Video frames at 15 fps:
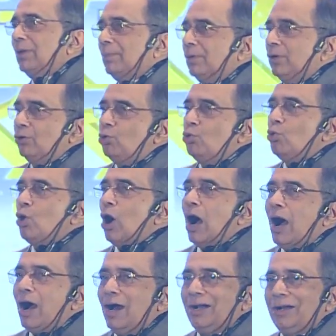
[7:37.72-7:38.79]
people who
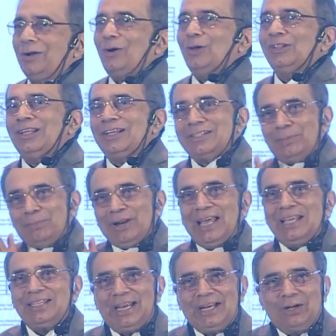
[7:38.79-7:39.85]
are on the
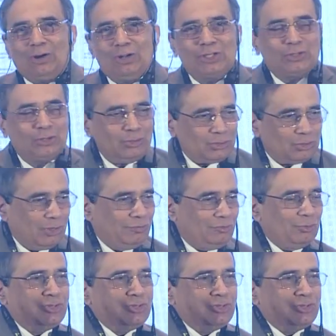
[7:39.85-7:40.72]
supply side also. So if you